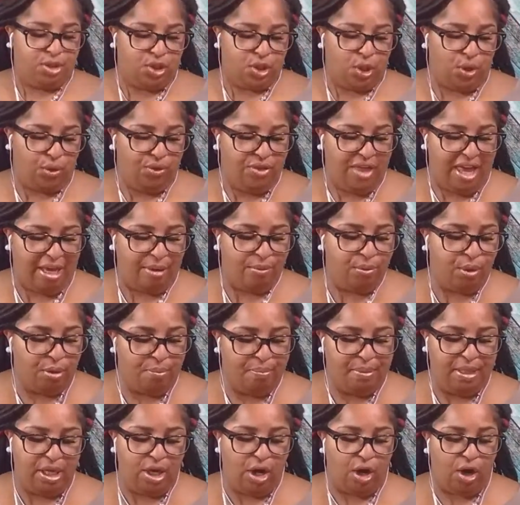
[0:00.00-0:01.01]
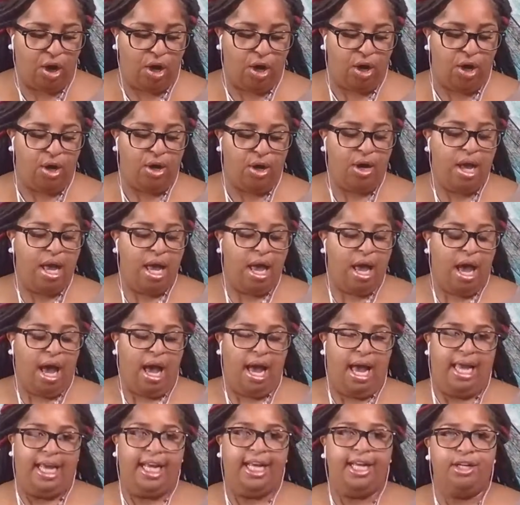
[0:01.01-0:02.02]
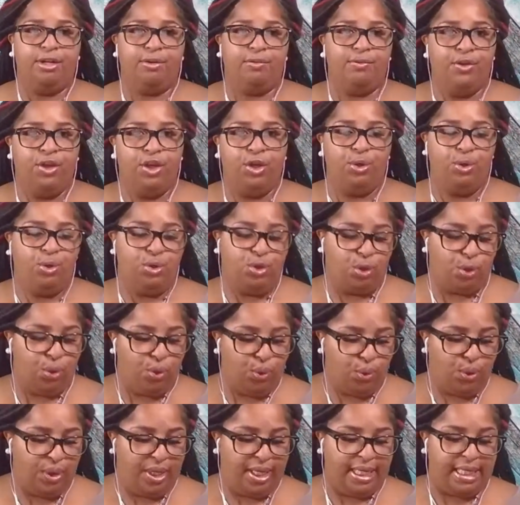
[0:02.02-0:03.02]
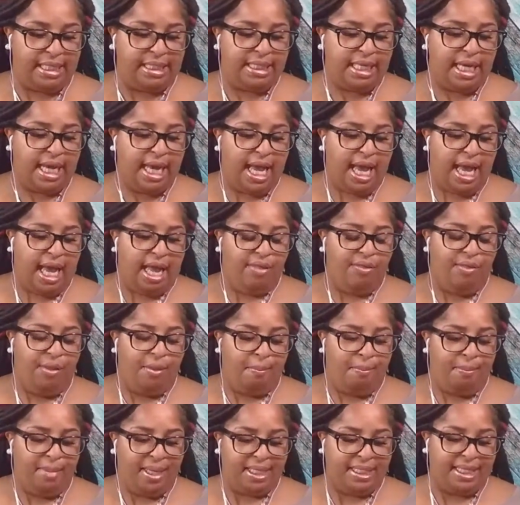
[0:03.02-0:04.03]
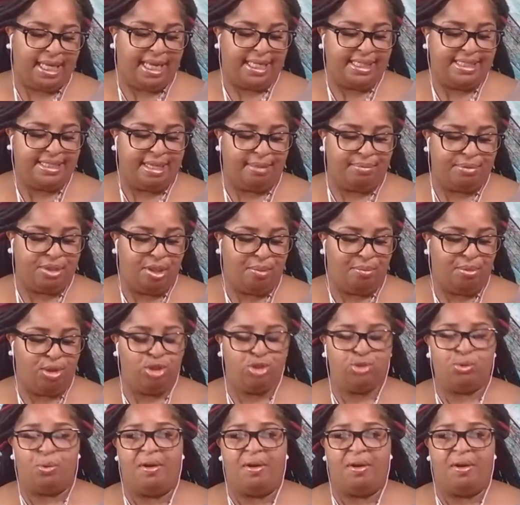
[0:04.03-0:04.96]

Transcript: So they will be all interviewed on the Monday, September the